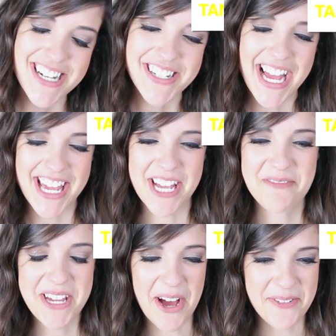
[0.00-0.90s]
Okay, here
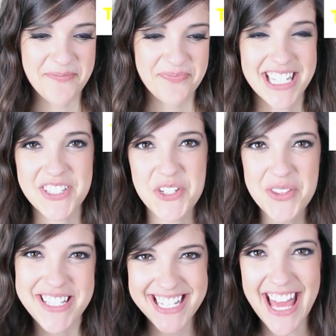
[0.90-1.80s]
we go. Let's do
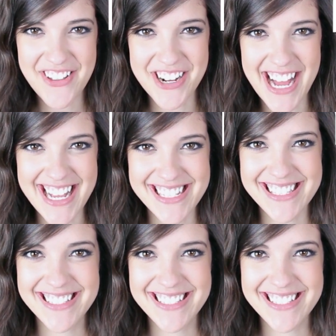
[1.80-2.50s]
this together, guys.